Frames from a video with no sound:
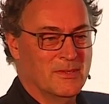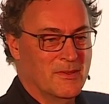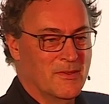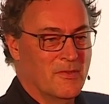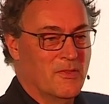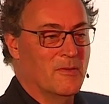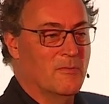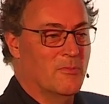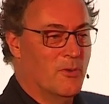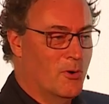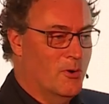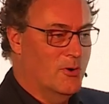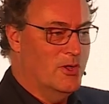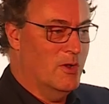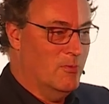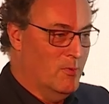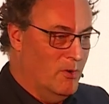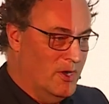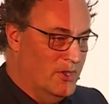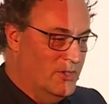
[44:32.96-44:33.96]
The more
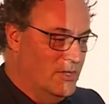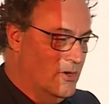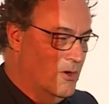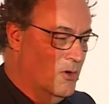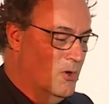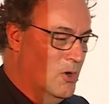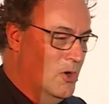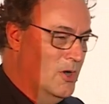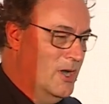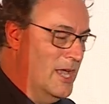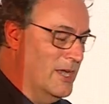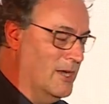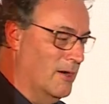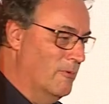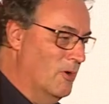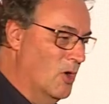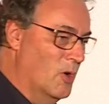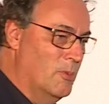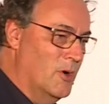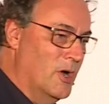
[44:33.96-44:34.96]
you learn like a
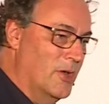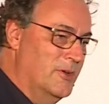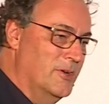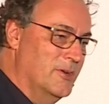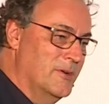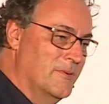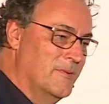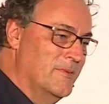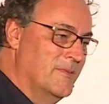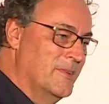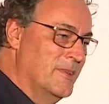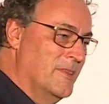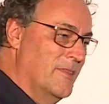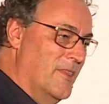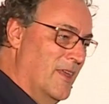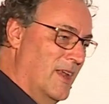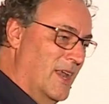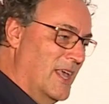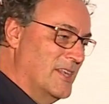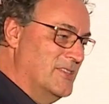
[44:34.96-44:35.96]
robot,
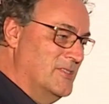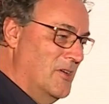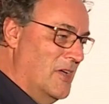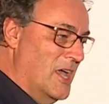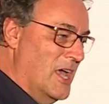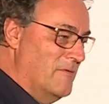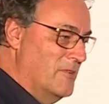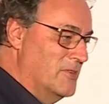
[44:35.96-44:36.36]
the less you have